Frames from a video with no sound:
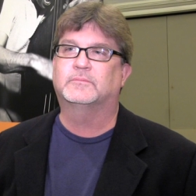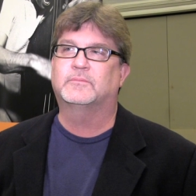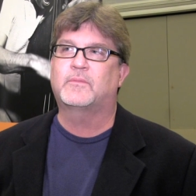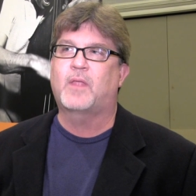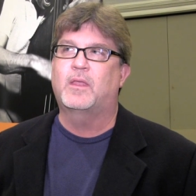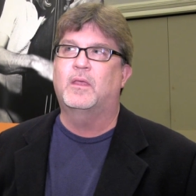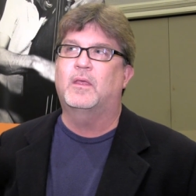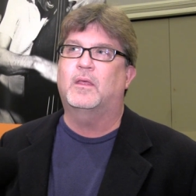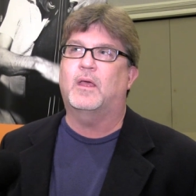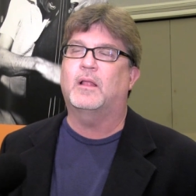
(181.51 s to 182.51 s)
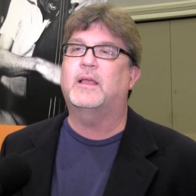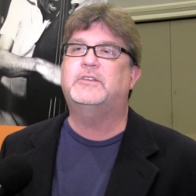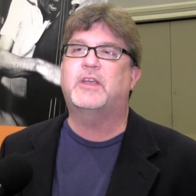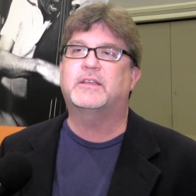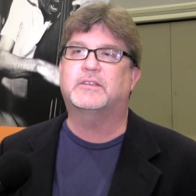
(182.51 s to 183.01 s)
look?
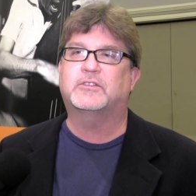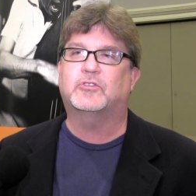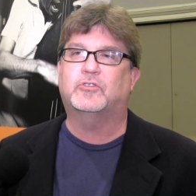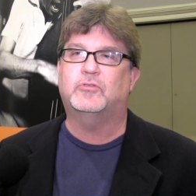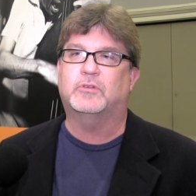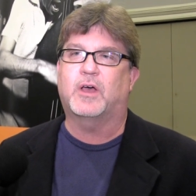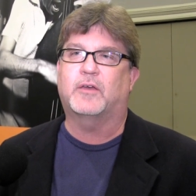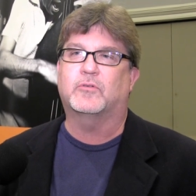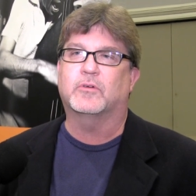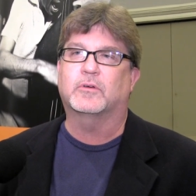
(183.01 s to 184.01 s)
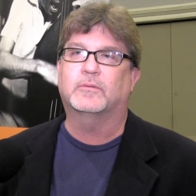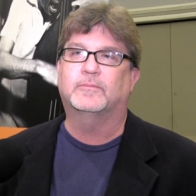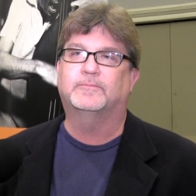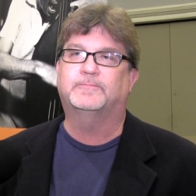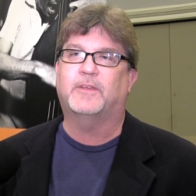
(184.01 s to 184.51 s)
lajazzinstitute.org,
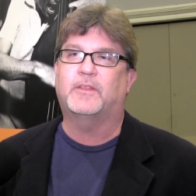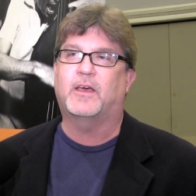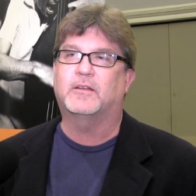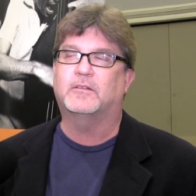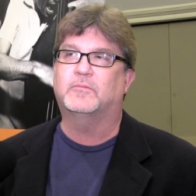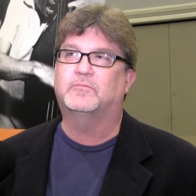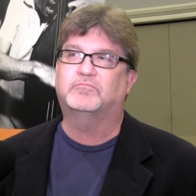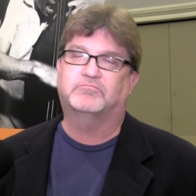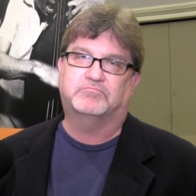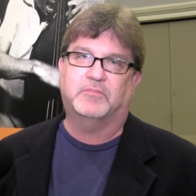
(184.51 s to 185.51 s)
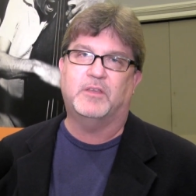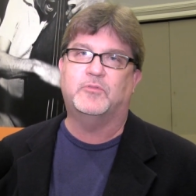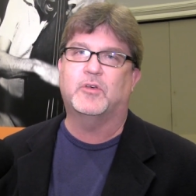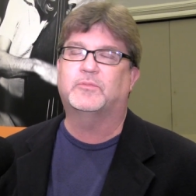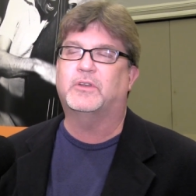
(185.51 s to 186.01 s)
and that'll keep
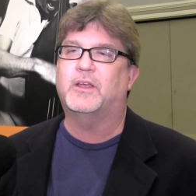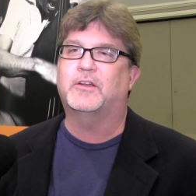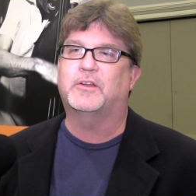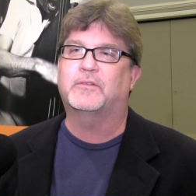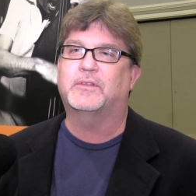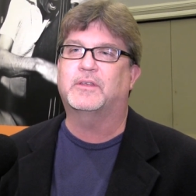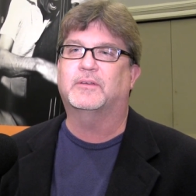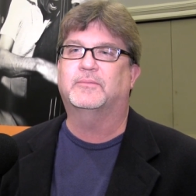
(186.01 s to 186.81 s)
you up to date on everything.